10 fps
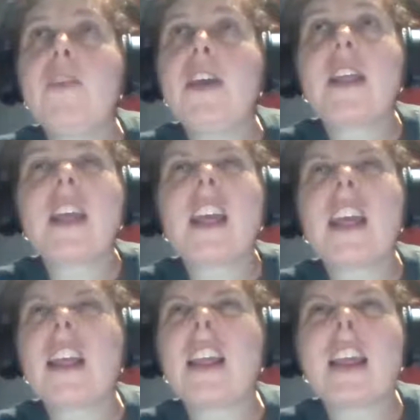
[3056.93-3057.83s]
It
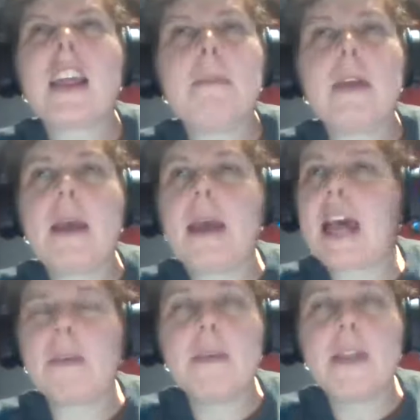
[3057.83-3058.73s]

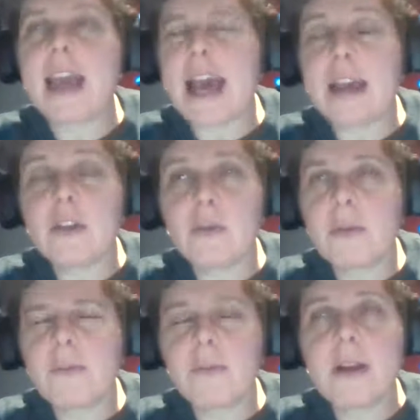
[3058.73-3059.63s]
has to be the
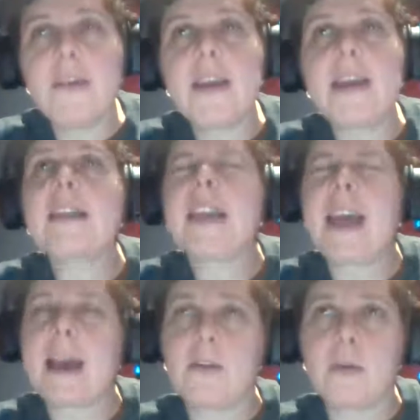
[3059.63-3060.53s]
actors in front of it. Yes, the
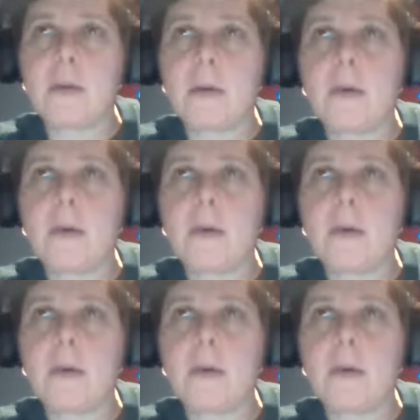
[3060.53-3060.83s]
actors are an